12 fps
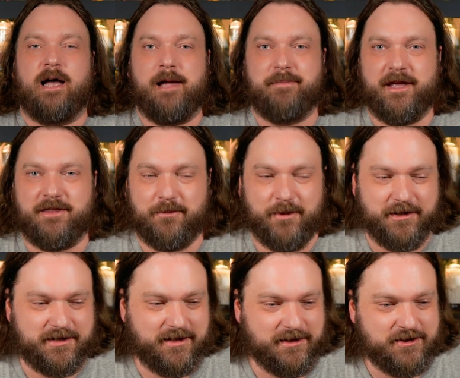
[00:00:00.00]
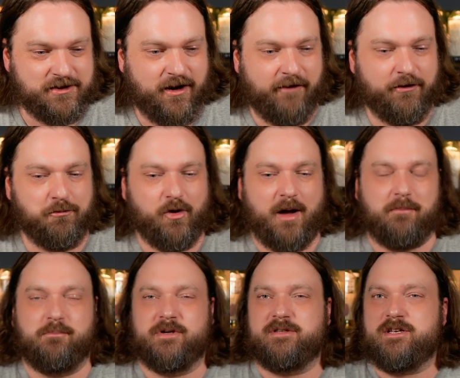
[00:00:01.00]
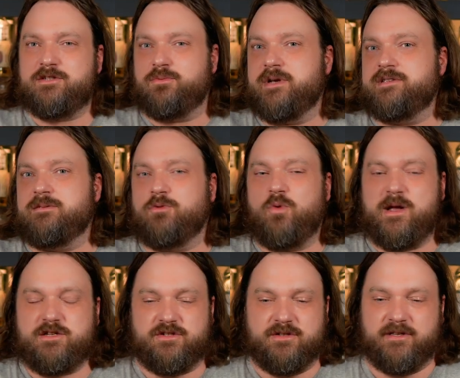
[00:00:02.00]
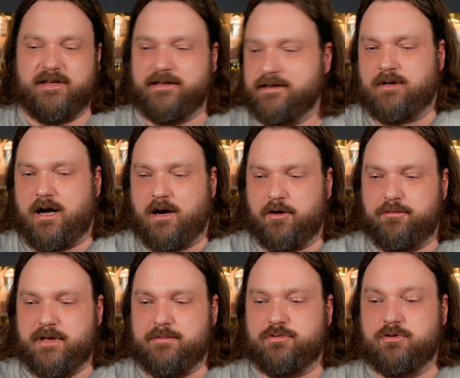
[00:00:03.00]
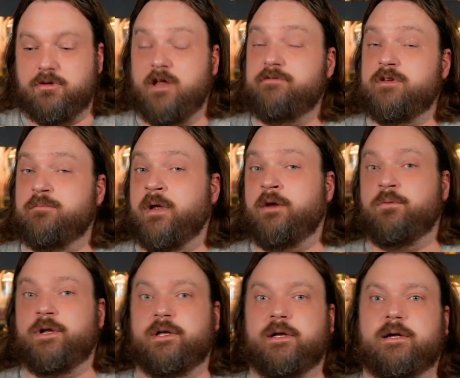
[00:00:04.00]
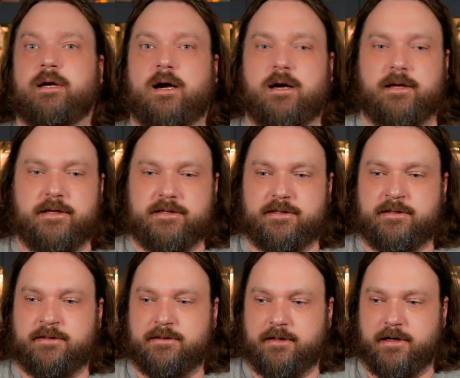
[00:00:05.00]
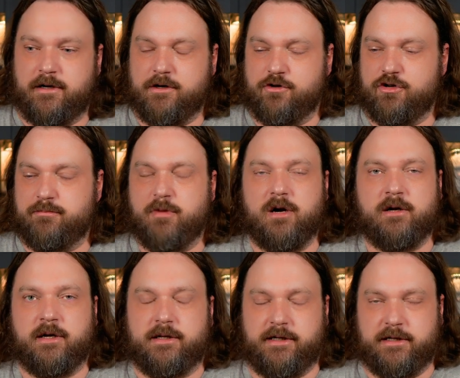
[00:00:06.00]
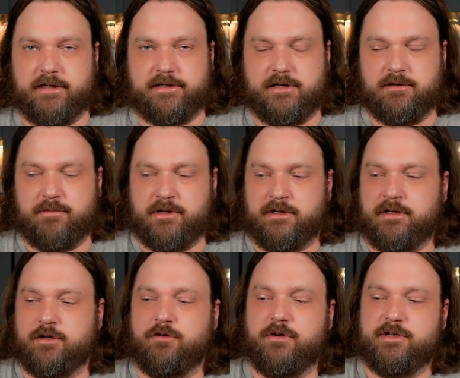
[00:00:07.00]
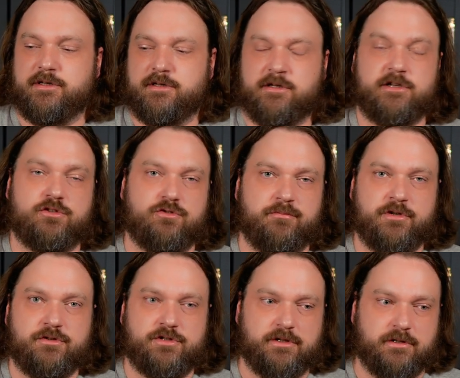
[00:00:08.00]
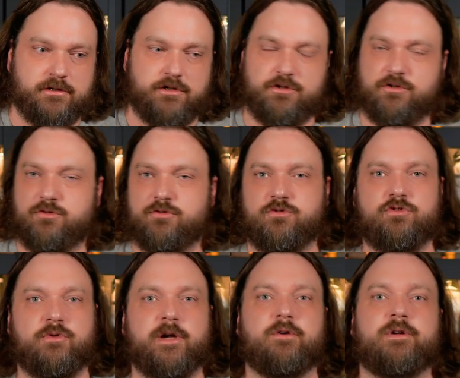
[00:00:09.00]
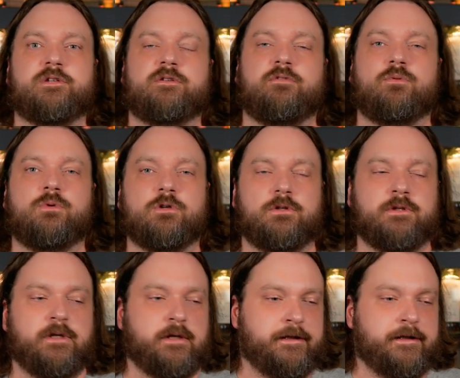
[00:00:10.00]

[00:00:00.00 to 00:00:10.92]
I'm not the one that's going to solve the problem, but it does raise some questions like, are people loving Benriach? Is there good marketing? Has there been an increase in distribution to new areas of the world?